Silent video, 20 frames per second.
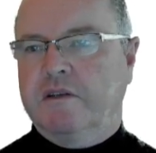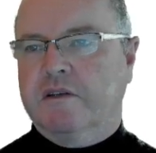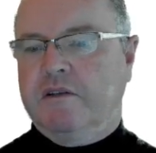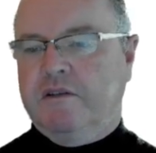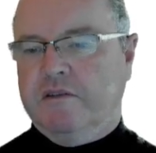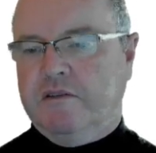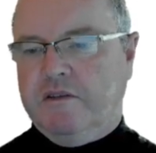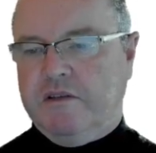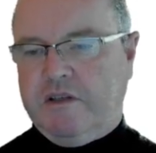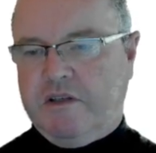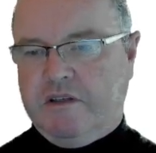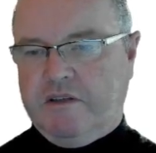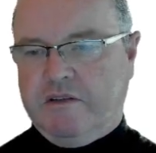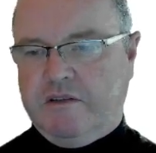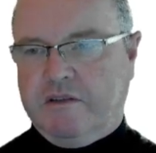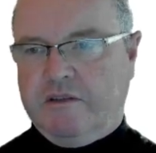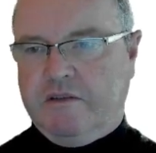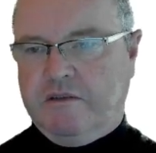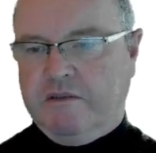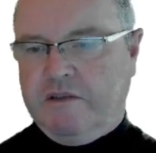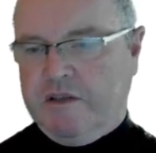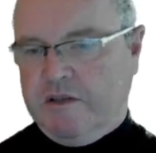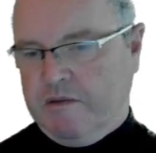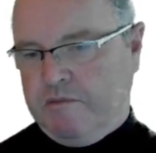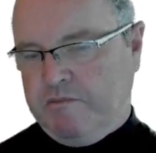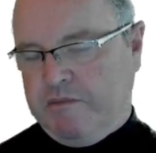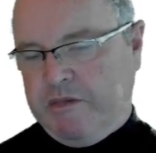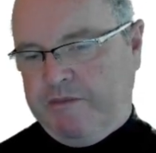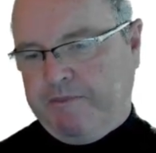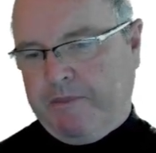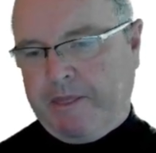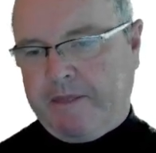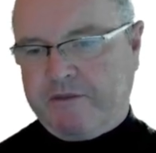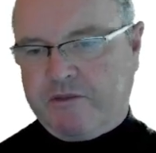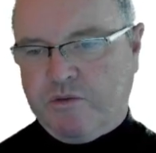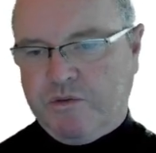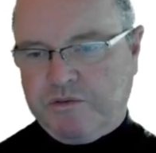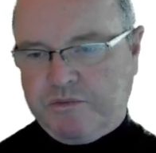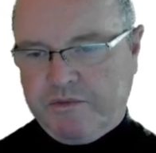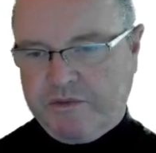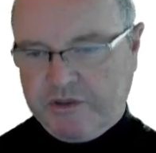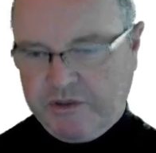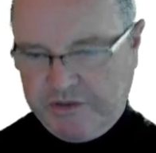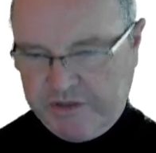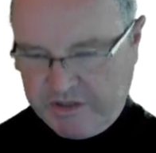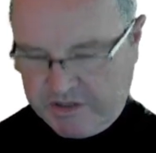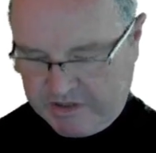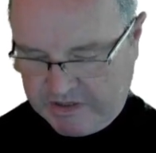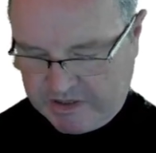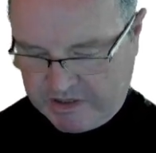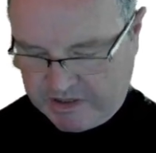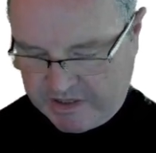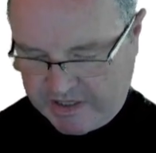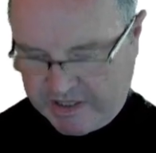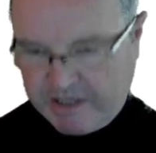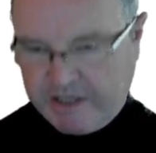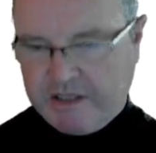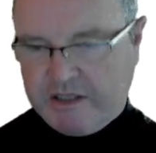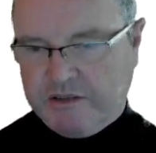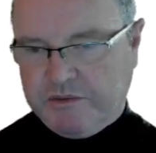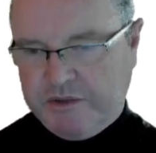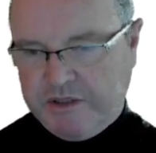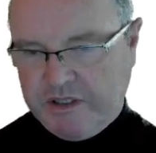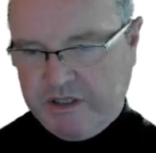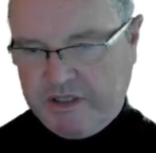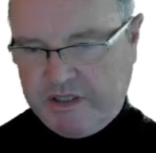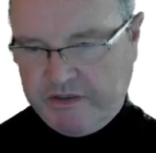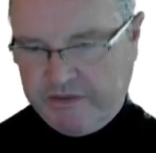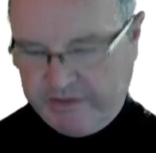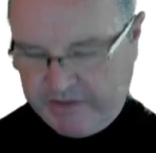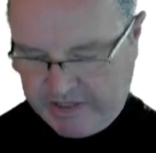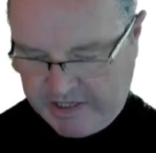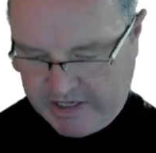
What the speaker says: Alright, of course we've got this sustain because we don't have any